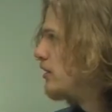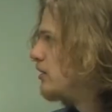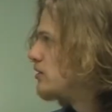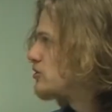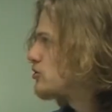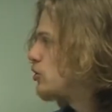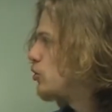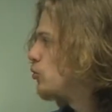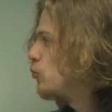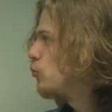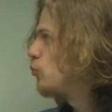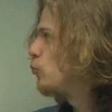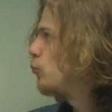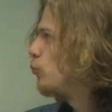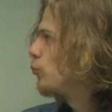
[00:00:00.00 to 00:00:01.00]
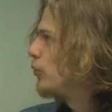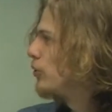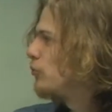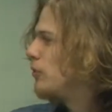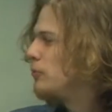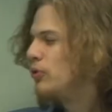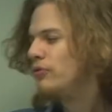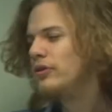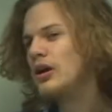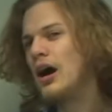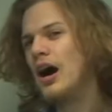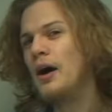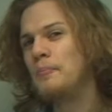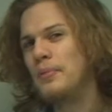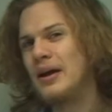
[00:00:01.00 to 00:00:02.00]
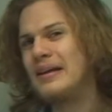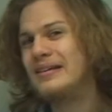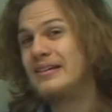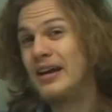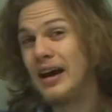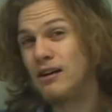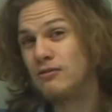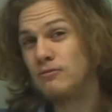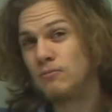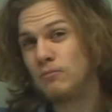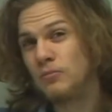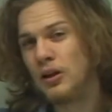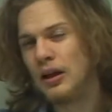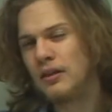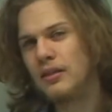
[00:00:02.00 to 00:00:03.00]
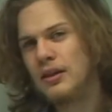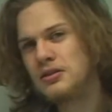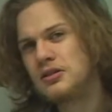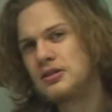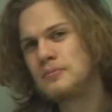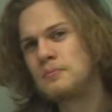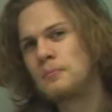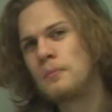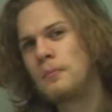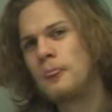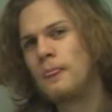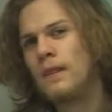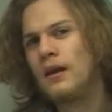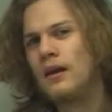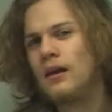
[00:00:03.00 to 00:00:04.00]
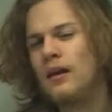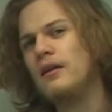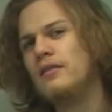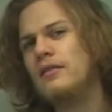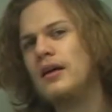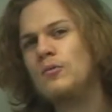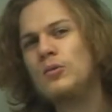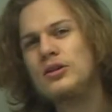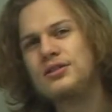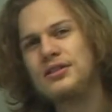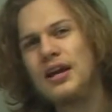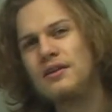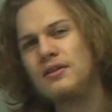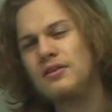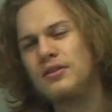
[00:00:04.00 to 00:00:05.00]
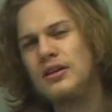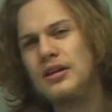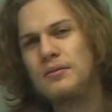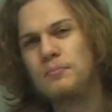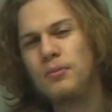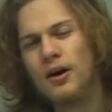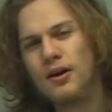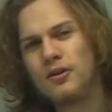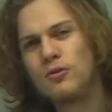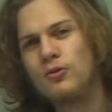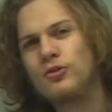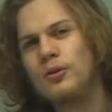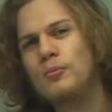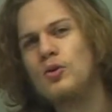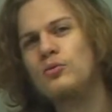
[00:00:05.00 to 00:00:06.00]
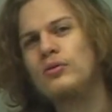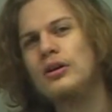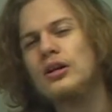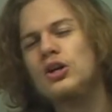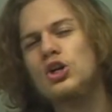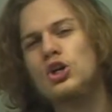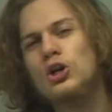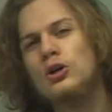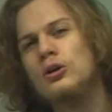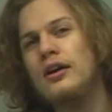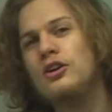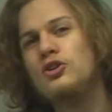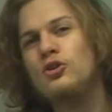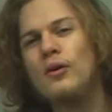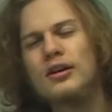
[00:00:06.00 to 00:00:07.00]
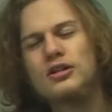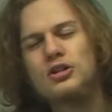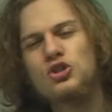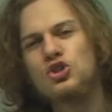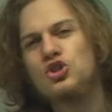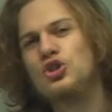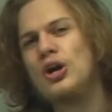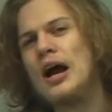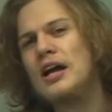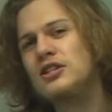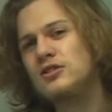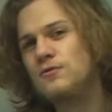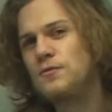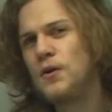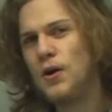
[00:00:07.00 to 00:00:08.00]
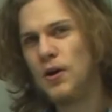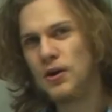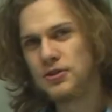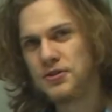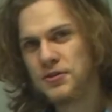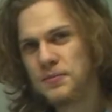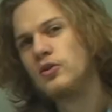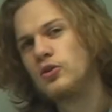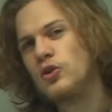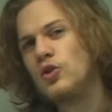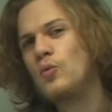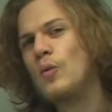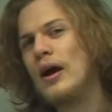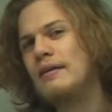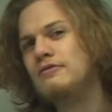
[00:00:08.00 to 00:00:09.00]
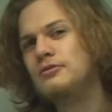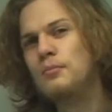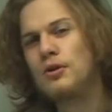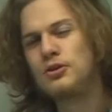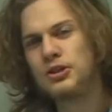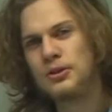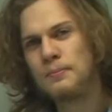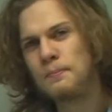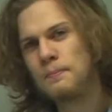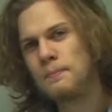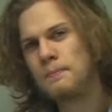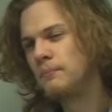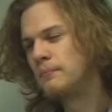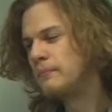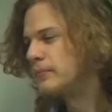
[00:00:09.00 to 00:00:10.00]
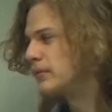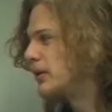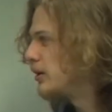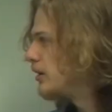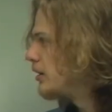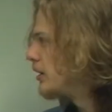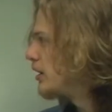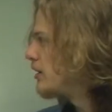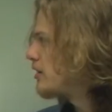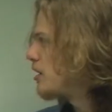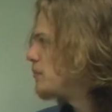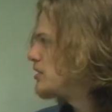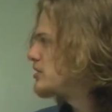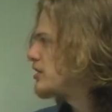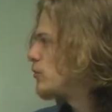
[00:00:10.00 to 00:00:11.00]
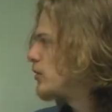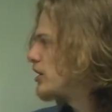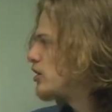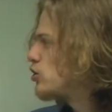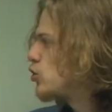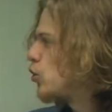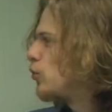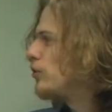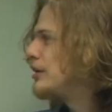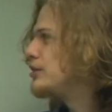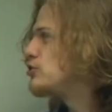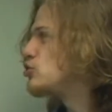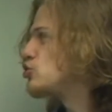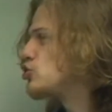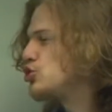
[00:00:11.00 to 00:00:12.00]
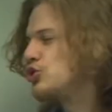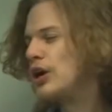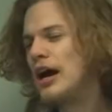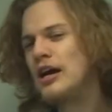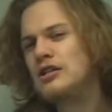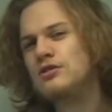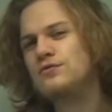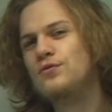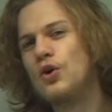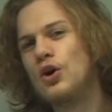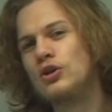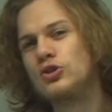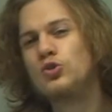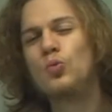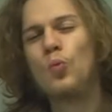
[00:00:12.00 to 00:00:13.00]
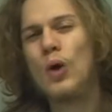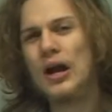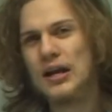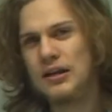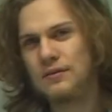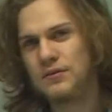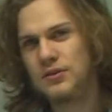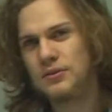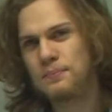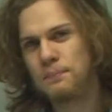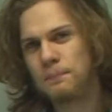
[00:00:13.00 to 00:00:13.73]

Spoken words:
So when we're moving up and down like this, then we say that the particles are moving in a direction transverse to the wave's motion. That means that we can call these transverse waves.